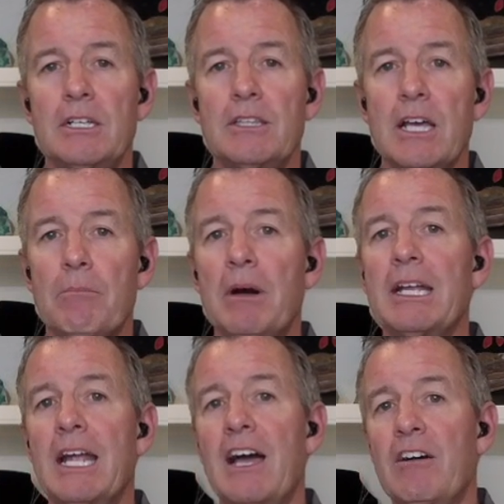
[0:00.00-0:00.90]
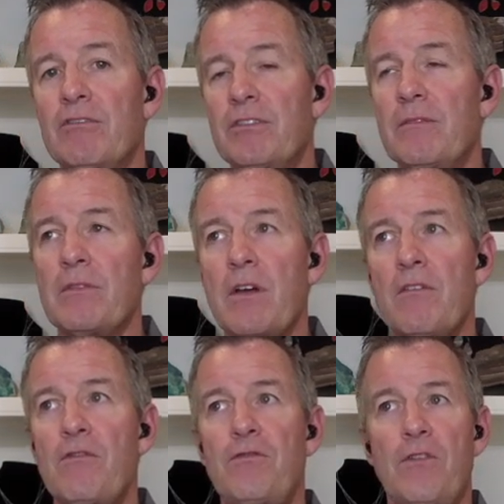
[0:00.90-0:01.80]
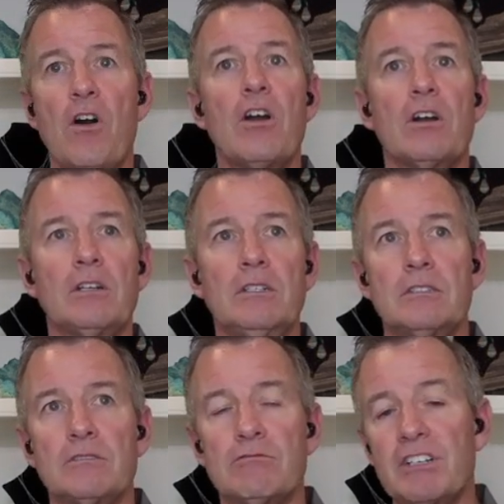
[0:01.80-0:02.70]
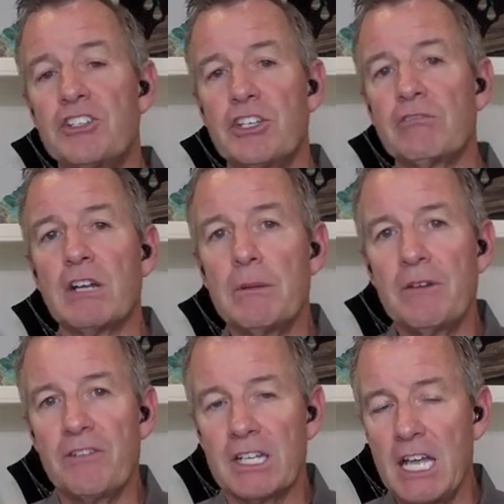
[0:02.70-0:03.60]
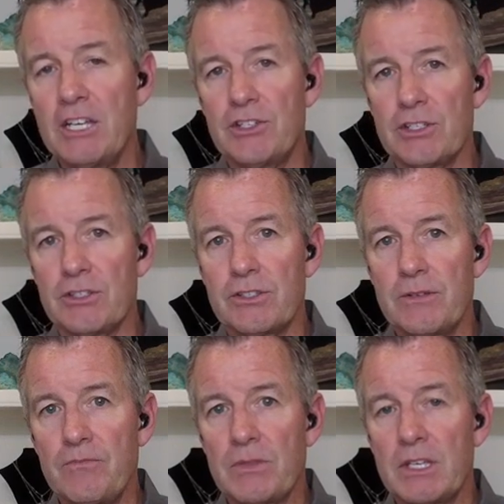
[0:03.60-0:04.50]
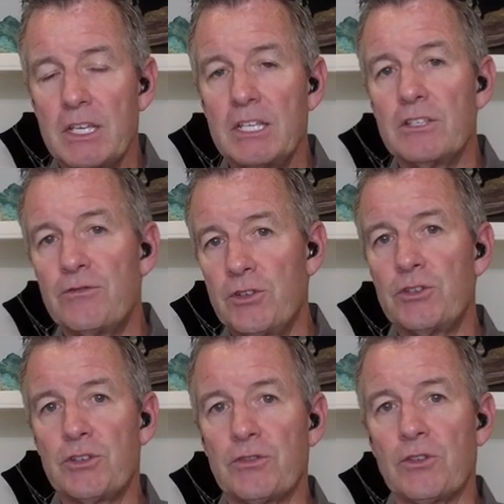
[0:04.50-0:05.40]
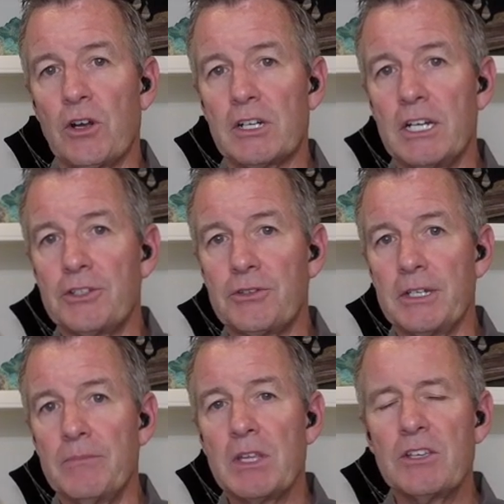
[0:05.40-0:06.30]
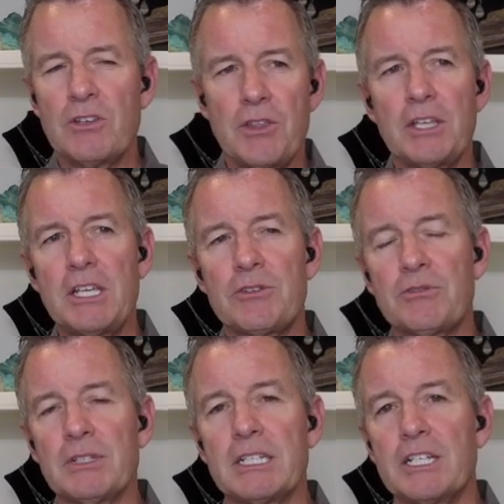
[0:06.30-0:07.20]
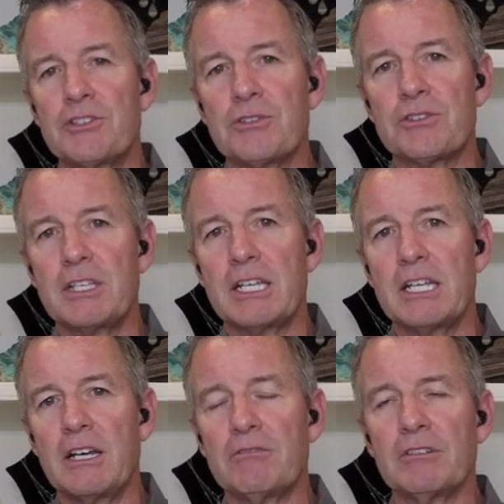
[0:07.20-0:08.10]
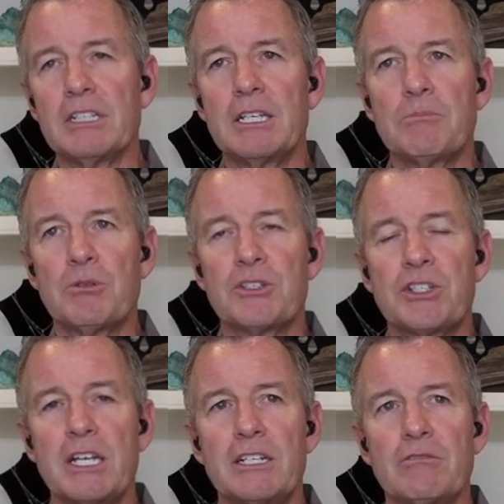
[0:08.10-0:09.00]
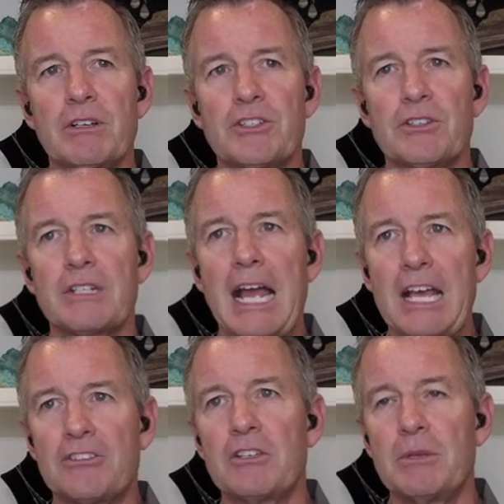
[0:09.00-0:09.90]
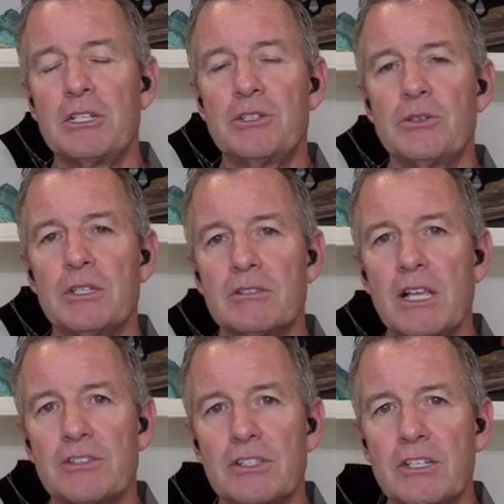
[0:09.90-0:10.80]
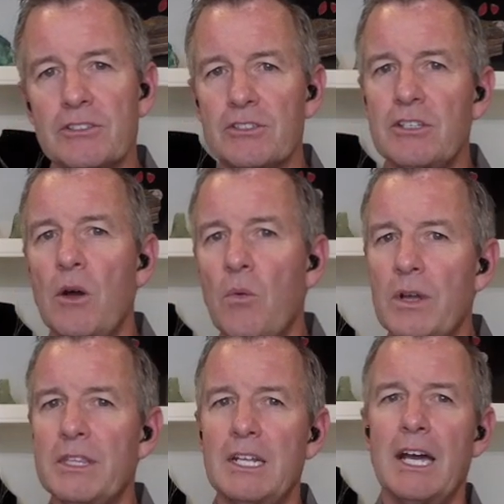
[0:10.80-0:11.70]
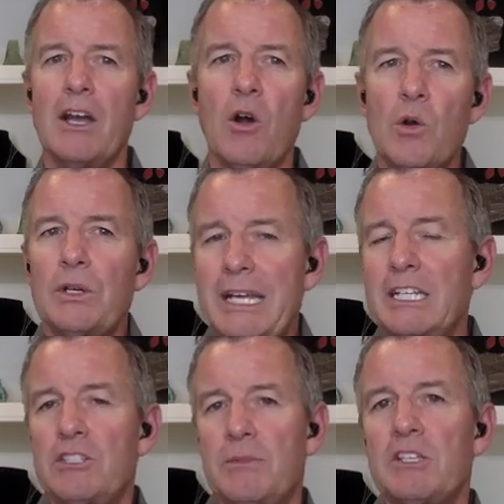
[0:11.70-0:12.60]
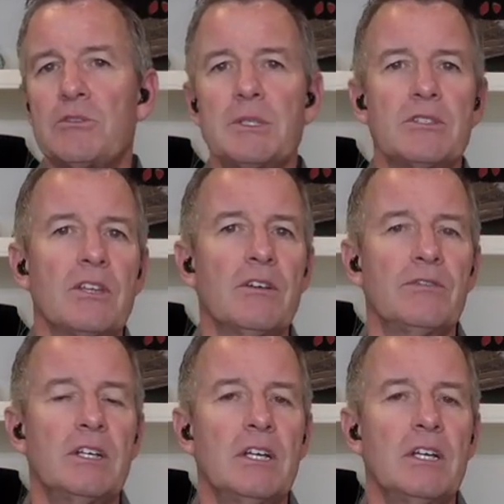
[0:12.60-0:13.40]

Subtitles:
that might have far-reaching ramifications in the future for our country. So I thought that was really interesting, and I really appreciated Richard asking me to do this lesson because it's not one that I own any specimens of,